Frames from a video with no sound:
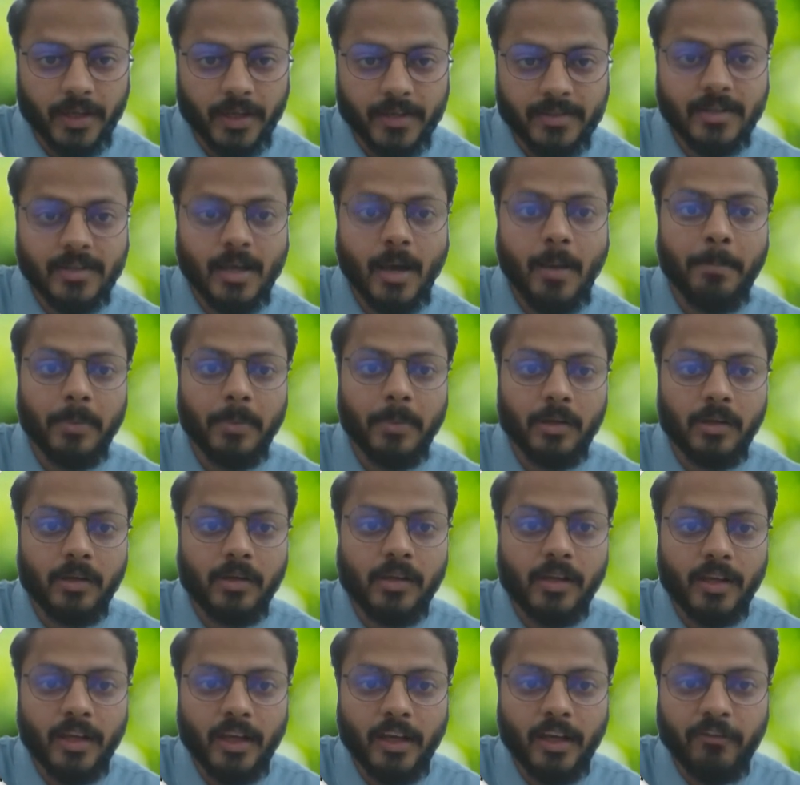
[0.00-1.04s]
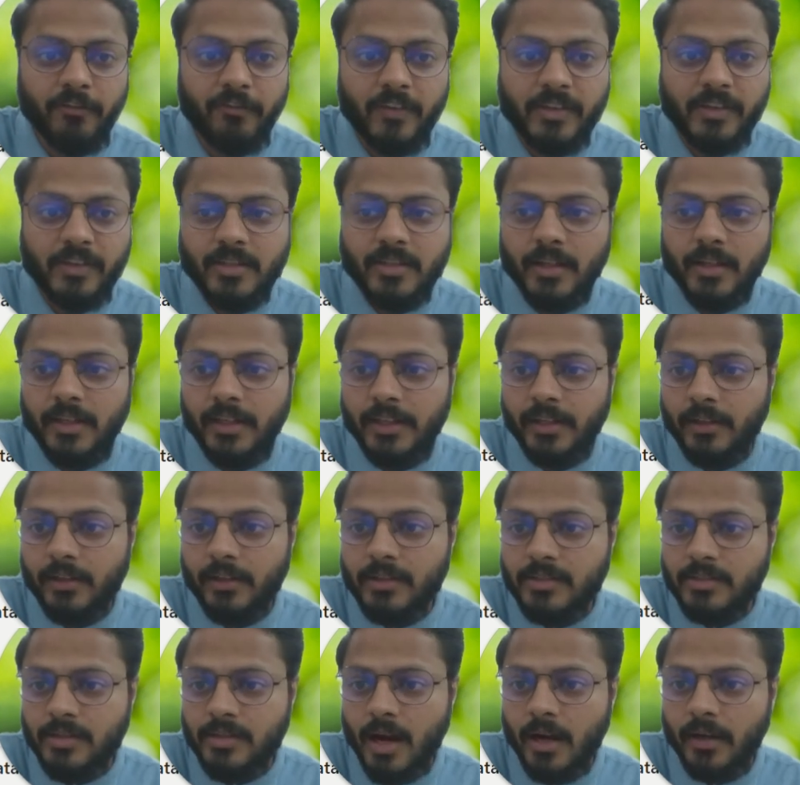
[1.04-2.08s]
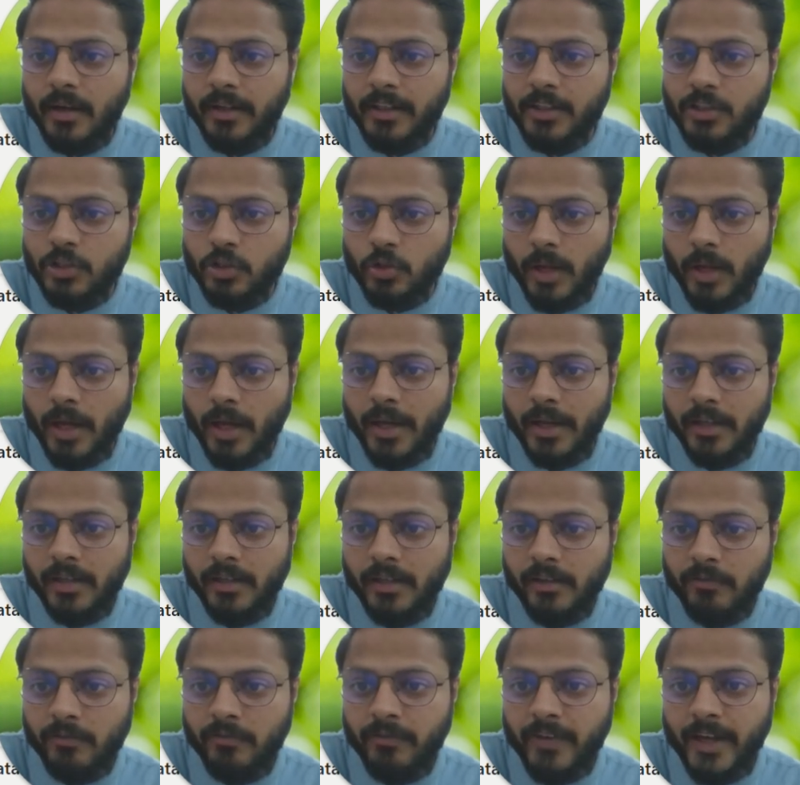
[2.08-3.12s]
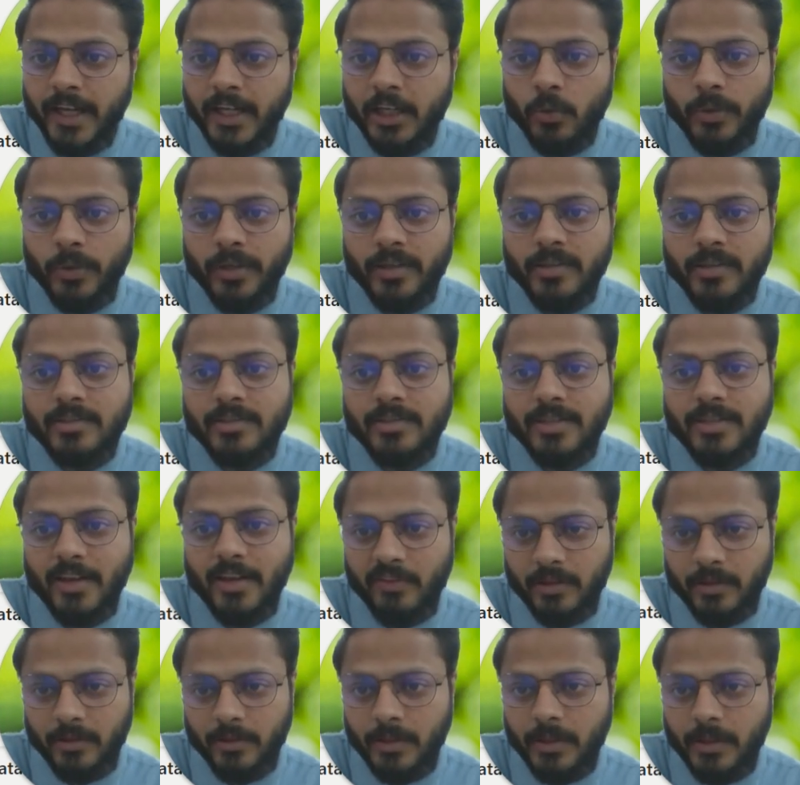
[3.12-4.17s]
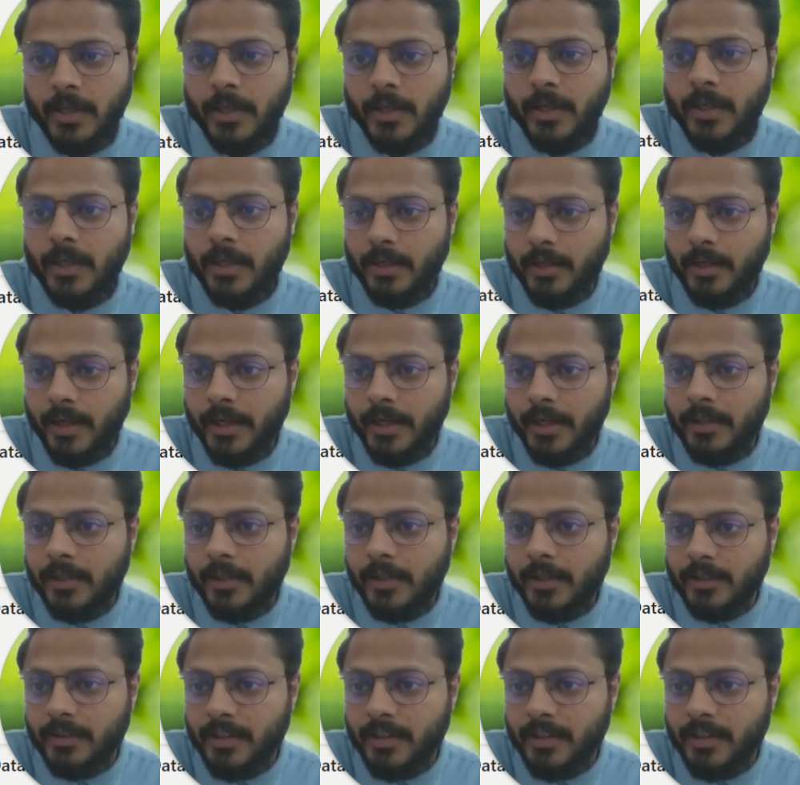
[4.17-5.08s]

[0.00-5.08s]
Example, if fiscal year start in July, value is 7, right?